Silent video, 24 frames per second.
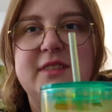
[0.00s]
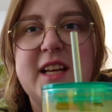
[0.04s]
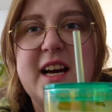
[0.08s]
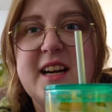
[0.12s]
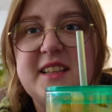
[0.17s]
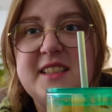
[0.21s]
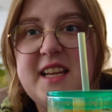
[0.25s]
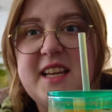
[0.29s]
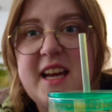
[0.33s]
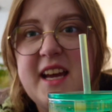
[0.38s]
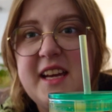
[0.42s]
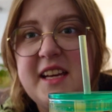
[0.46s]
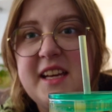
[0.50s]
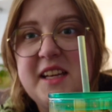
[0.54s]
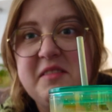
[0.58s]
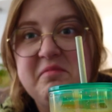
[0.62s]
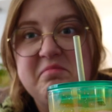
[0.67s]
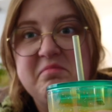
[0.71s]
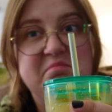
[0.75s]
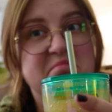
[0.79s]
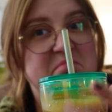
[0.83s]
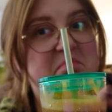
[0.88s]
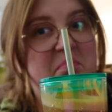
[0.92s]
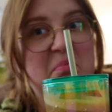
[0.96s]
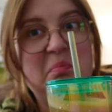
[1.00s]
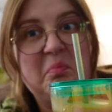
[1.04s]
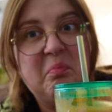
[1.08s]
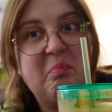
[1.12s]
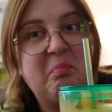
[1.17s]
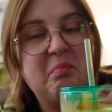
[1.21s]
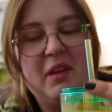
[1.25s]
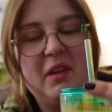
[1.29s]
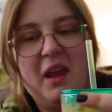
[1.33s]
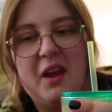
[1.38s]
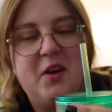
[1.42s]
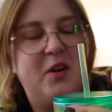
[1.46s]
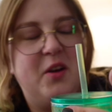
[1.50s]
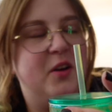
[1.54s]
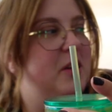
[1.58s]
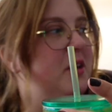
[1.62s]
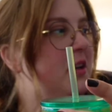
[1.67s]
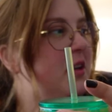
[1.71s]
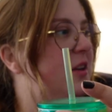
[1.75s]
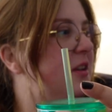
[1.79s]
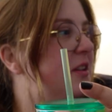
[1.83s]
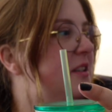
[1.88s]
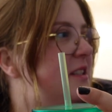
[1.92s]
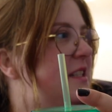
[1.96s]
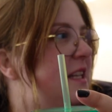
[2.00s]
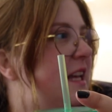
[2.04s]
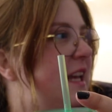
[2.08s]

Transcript: latte. Who knows?